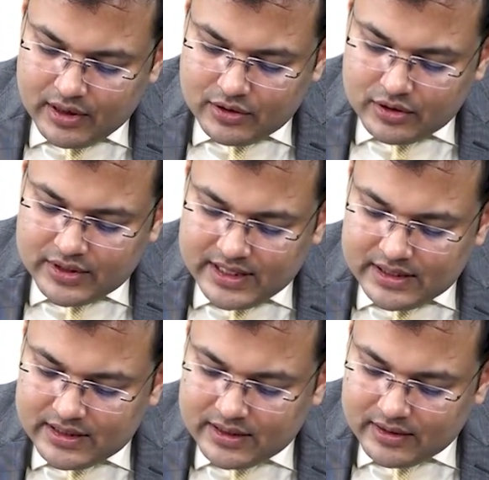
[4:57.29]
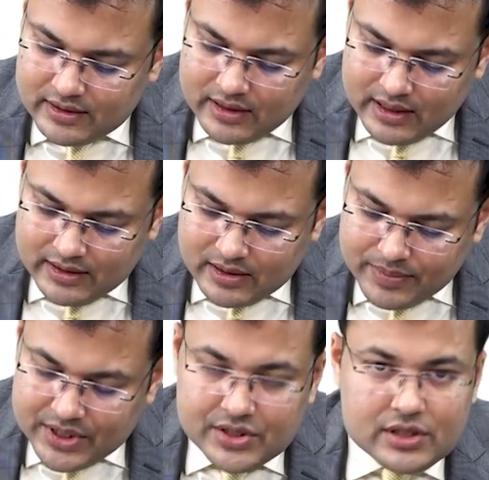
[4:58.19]
So since The
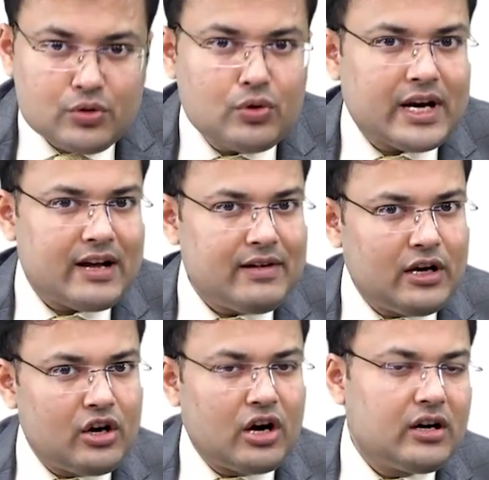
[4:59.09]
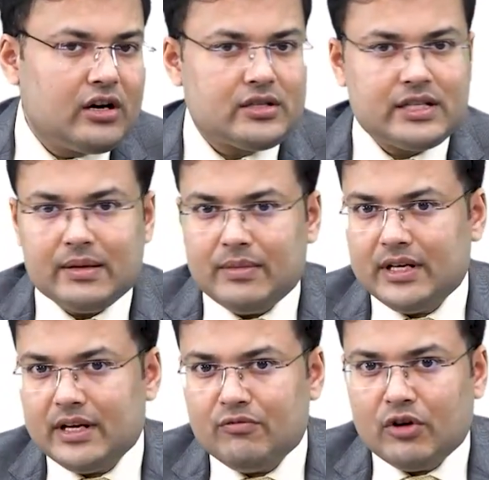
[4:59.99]
patients who are having longer
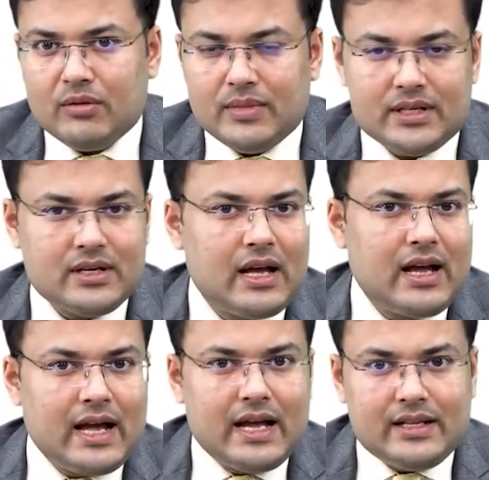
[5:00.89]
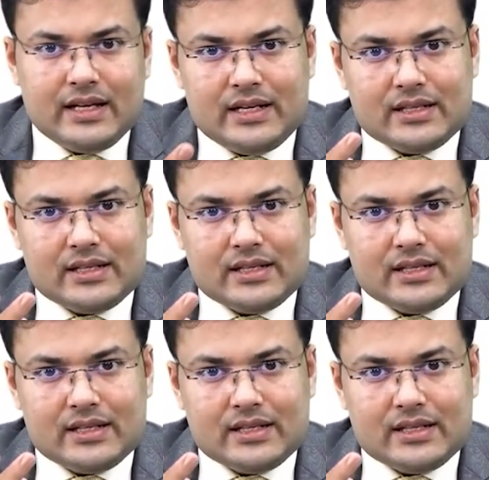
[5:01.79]
segment involvement and there